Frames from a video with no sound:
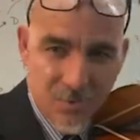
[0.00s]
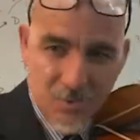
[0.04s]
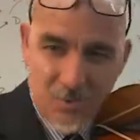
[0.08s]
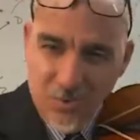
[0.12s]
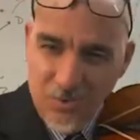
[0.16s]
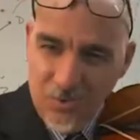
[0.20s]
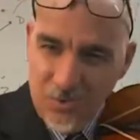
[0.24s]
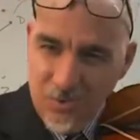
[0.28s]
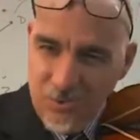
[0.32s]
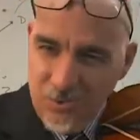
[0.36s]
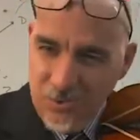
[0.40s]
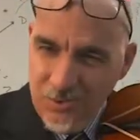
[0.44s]

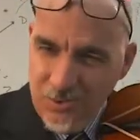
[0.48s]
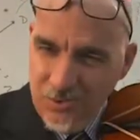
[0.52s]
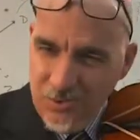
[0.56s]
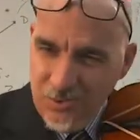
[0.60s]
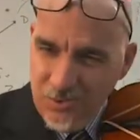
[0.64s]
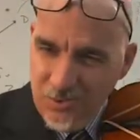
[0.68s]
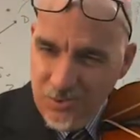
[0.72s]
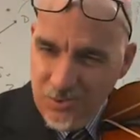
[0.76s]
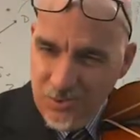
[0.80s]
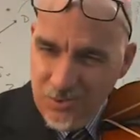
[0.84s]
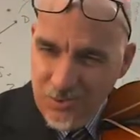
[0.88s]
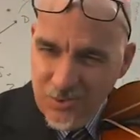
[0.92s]

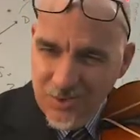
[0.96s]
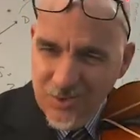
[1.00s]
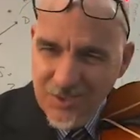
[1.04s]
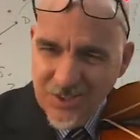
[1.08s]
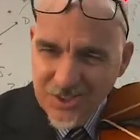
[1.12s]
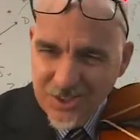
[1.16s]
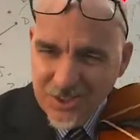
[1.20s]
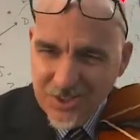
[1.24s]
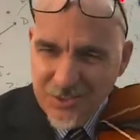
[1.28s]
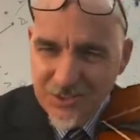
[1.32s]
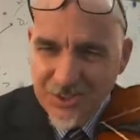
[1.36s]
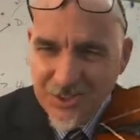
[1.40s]
Ooh.
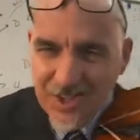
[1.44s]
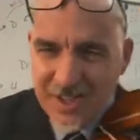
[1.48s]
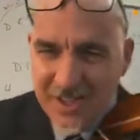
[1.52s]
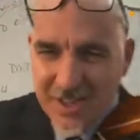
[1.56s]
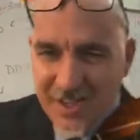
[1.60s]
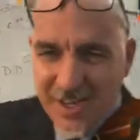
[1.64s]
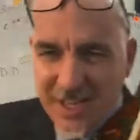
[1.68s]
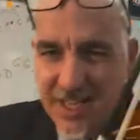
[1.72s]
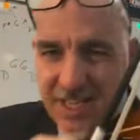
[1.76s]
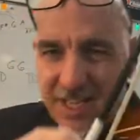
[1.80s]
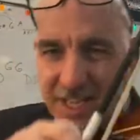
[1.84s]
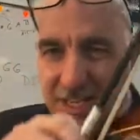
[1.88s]
So you try
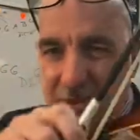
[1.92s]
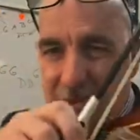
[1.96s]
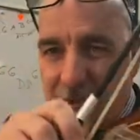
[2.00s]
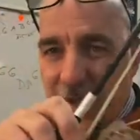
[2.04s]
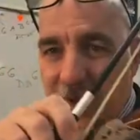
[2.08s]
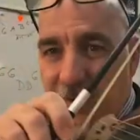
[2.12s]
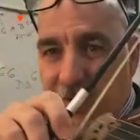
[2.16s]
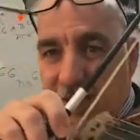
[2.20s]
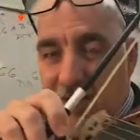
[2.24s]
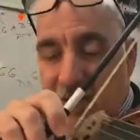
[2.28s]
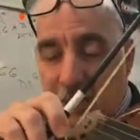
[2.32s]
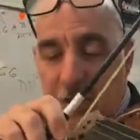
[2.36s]
that again. Here we go.
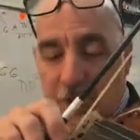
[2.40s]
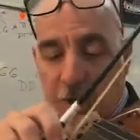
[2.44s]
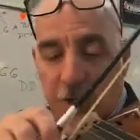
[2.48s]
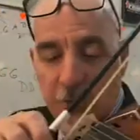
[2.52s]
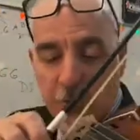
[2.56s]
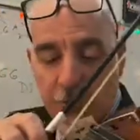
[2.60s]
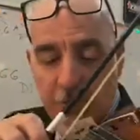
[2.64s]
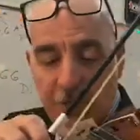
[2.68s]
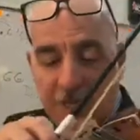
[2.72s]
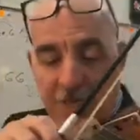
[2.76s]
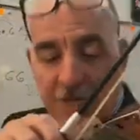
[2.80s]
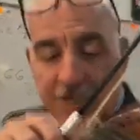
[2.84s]
Ready?
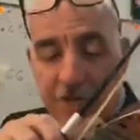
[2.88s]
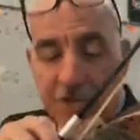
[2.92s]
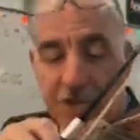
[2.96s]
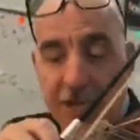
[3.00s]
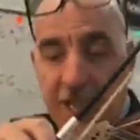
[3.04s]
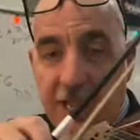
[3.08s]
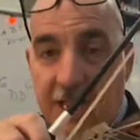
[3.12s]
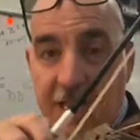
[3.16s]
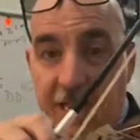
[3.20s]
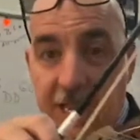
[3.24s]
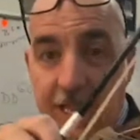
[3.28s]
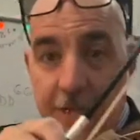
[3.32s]
Right on your
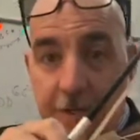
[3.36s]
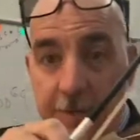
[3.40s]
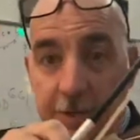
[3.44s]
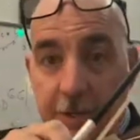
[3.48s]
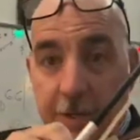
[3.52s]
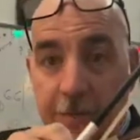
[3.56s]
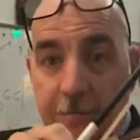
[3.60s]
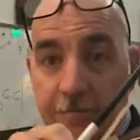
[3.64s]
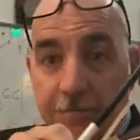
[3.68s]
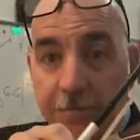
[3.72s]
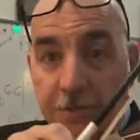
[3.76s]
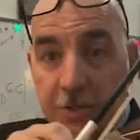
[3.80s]
A.
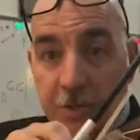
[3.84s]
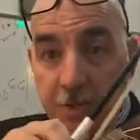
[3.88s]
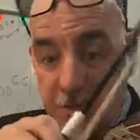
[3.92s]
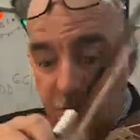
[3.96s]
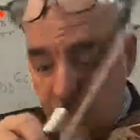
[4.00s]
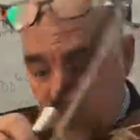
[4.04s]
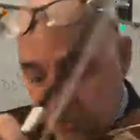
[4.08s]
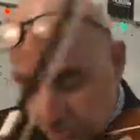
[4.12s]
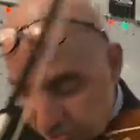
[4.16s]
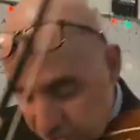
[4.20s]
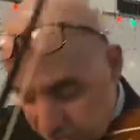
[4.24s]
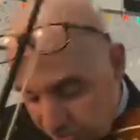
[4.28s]

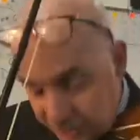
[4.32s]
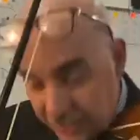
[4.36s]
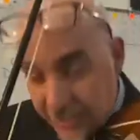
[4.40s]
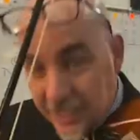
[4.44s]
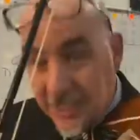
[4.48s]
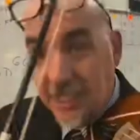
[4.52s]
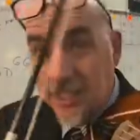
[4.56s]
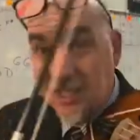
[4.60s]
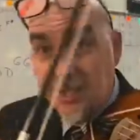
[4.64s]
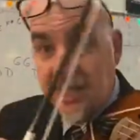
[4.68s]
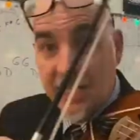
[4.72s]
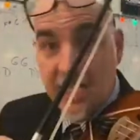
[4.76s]
Oh, sorry, I
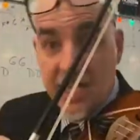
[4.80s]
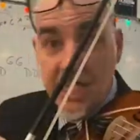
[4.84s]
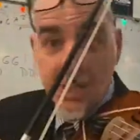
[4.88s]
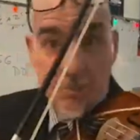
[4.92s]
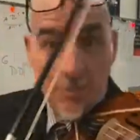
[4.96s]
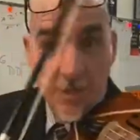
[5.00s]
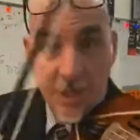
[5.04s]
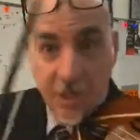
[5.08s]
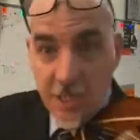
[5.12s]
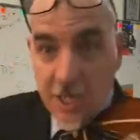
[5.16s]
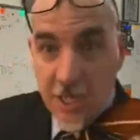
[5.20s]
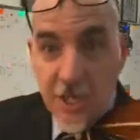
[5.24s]
kicked the
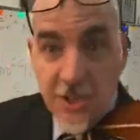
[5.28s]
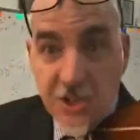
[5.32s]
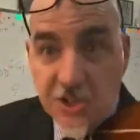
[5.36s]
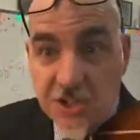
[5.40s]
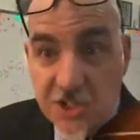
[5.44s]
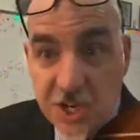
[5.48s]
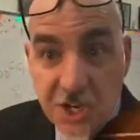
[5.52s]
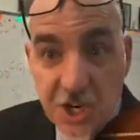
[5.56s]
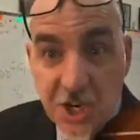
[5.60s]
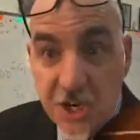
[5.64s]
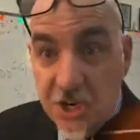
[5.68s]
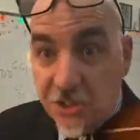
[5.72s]
camera. There's
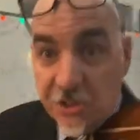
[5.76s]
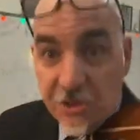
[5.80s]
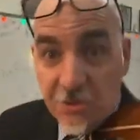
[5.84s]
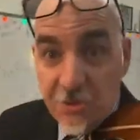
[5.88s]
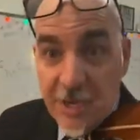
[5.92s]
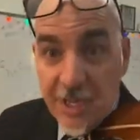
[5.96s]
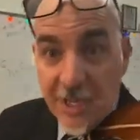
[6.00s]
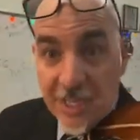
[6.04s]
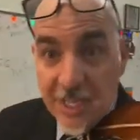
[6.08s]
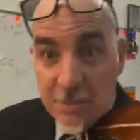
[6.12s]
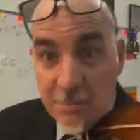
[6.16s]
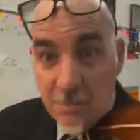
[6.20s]
an
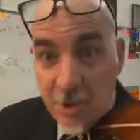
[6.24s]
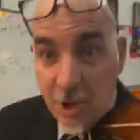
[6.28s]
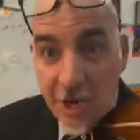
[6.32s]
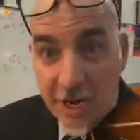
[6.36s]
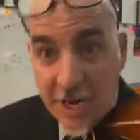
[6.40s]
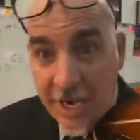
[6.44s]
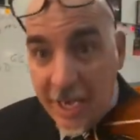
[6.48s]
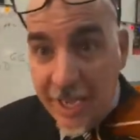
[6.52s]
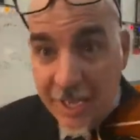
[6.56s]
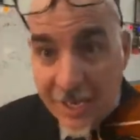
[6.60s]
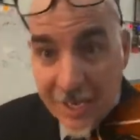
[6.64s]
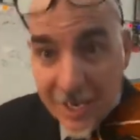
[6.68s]
earthquake in
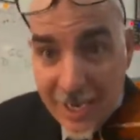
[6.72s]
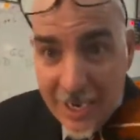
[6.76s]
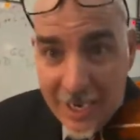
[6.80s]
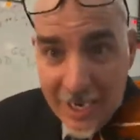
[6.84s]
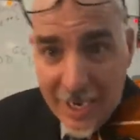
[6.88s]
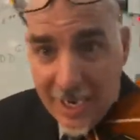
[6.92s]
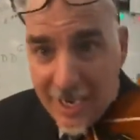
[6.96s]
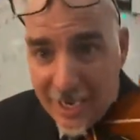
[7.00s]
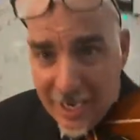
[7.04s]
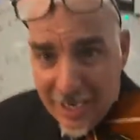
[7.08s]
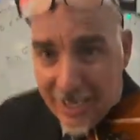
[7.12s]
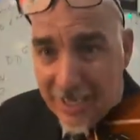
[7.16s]
Moorhead.
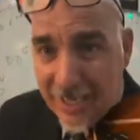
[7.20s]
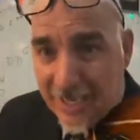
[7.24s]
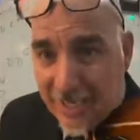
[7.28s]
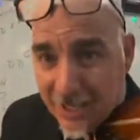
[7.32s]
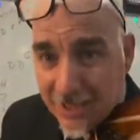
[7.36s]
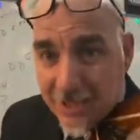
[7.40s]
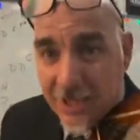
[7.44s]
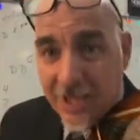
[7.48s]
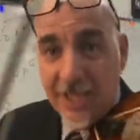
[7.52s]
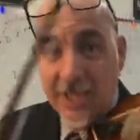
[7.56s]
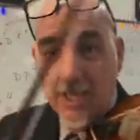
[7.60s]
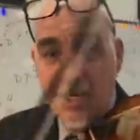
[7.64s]

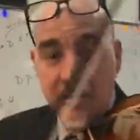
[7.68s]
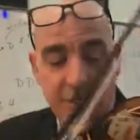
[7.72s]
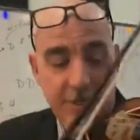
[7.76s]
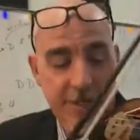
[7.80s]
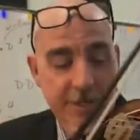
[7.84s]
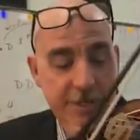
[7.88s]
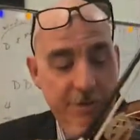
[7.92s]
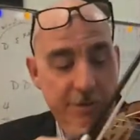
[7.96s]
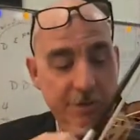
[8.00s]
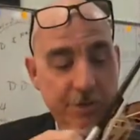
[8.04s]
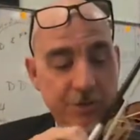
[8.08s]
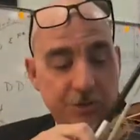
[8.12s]
Okay, anyway,
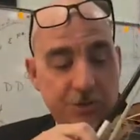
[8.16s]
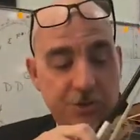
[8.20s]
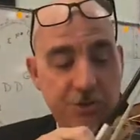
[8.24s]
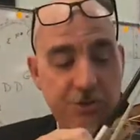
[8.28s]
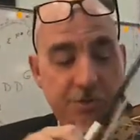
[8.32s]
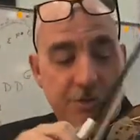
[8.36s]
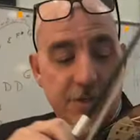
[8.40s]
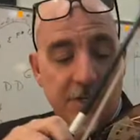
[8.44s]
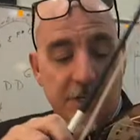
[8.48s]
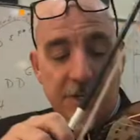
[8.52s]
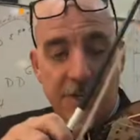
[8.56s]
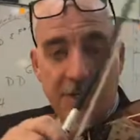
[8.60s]
here we go.
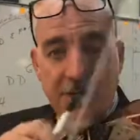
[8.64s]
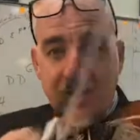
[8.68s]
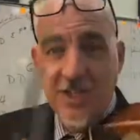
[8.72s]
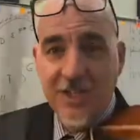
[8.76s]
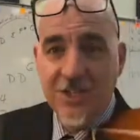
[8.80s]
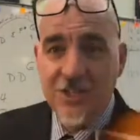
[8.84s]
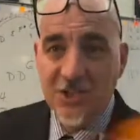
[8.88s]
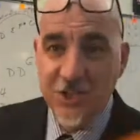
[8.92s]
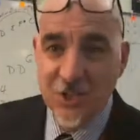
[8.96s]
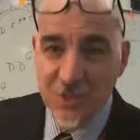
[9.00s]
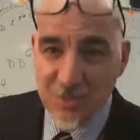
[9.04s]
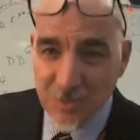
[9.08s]
2.
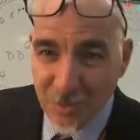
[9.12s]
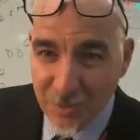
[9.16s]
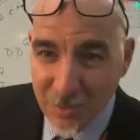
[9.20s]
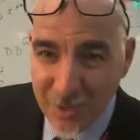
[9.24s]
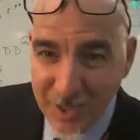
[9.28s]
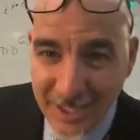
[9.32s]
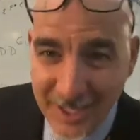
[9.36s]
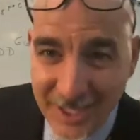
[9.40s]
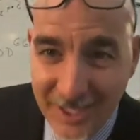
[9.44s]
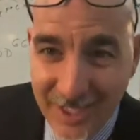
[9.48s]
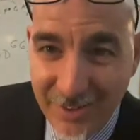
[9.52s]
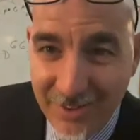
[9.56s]
That's just what
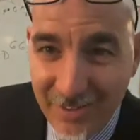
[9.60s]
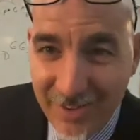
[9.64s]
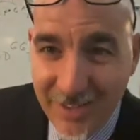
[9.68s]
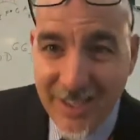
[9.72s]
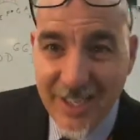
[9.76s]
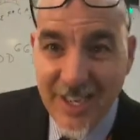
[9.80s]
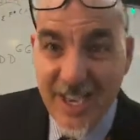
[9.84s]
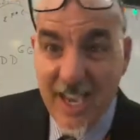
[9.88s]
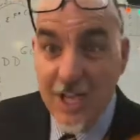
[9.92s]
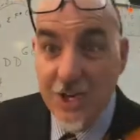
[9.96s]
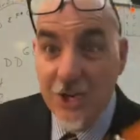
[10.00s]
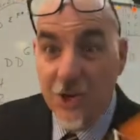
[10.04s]
we need, right?
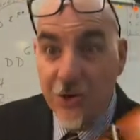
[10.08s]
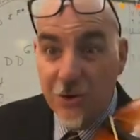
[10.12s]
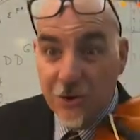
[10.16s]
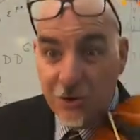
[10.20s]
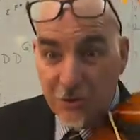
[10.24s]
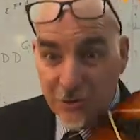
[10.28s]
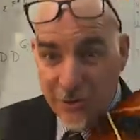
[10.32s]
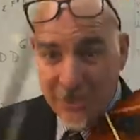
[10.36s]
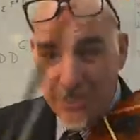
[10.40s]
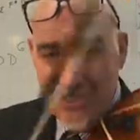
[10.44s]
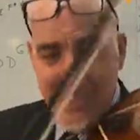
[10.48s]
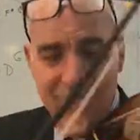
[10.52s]
An
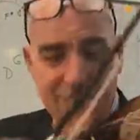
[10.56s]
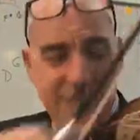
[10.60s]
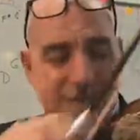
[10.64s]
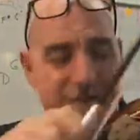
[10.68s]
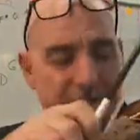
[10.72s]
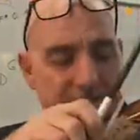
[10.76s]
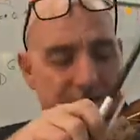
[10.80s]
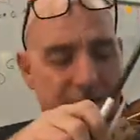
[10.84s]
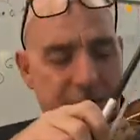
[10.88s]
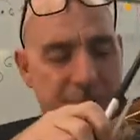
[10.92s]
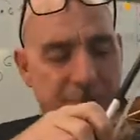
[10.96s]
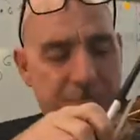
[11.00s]
earthquake.
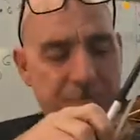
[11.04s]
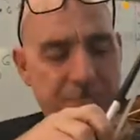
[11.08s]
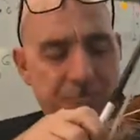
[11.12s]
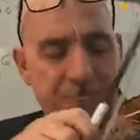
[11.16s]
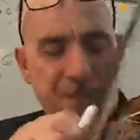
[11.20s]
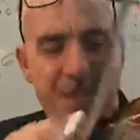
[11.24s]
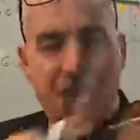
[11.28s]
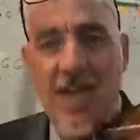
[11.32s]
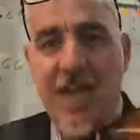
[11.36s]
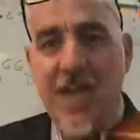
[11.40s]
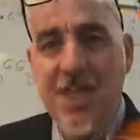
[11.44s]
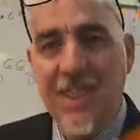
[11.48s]

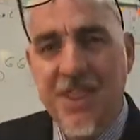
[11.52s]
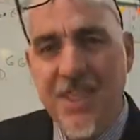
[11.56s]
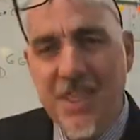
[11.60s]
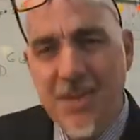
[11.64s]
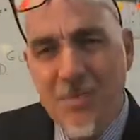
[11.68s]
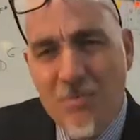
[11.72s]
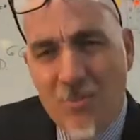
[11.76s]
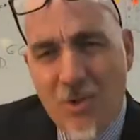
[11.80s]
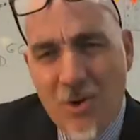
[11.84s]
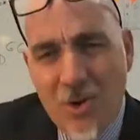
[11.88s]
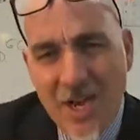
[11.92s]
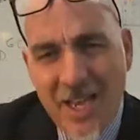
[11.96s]
I think
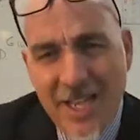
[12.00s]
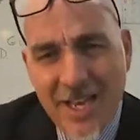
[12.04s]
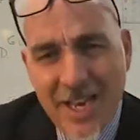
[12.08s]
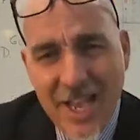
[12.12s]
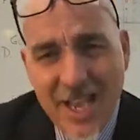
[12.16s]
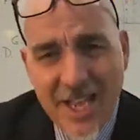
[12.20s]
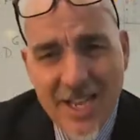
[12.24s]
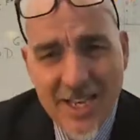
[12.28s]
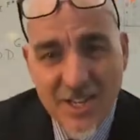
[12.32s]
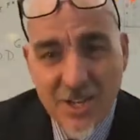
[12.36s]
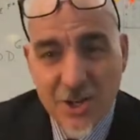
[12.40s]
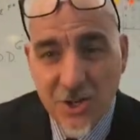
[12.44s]
Moorhead
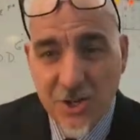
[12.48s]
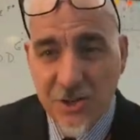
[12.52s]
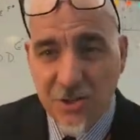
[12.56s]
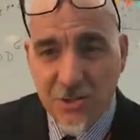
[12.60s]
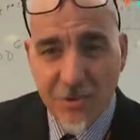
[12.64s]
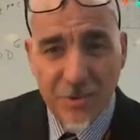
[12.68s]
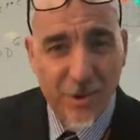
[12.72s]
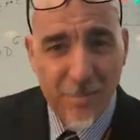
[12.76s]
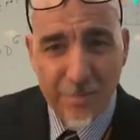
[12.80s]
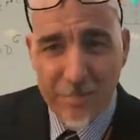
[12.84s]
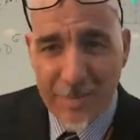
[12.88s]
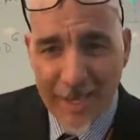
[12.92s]
had an
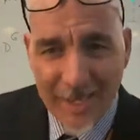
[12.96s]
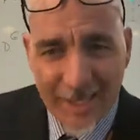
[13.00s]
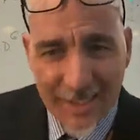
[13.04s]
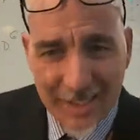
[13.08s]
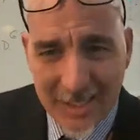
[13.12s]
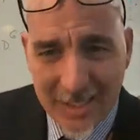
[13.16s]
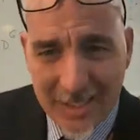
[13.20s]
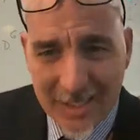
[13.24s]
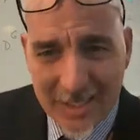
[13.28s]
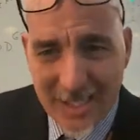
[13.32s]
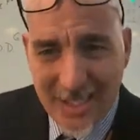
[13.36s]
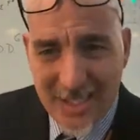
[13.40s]
earthquake back in
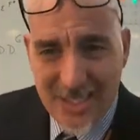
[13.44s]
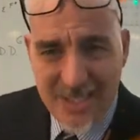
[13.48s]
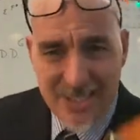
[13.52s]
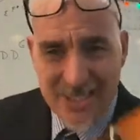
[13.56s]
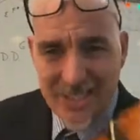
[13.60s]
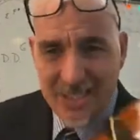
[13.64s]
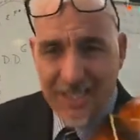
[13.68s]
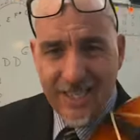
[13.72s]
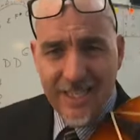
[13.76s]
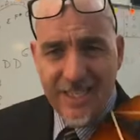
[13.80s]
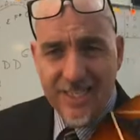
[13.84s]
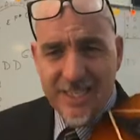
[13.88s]
like the
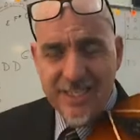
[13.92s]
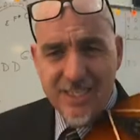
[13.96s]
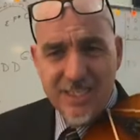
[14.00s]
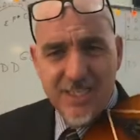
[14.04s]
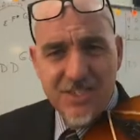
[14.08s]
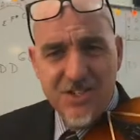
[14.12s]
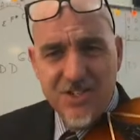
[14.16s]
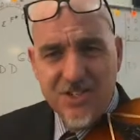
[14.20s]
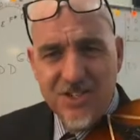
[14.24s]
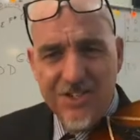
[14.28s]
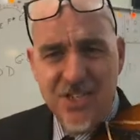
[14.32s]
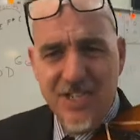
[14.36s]
1880s. I
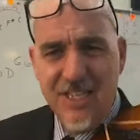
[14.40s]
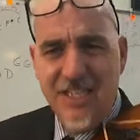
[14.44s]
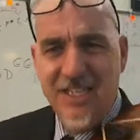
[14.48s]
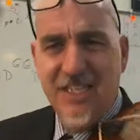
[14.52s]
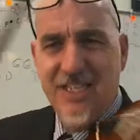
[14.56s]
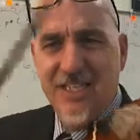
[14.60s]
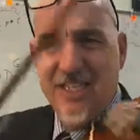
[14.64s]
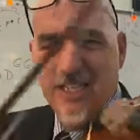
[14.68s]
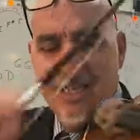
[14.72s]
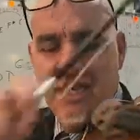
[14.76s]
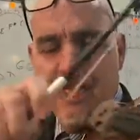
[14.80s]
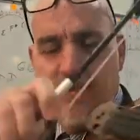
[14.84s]
should check
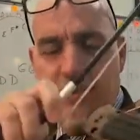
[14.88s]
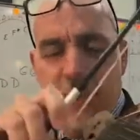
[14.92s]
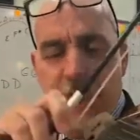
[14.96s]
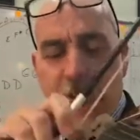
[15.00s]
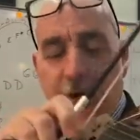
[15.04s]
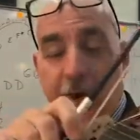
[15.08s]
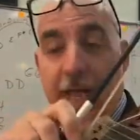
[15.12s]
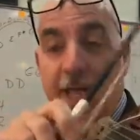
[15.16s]
into that. Here we go.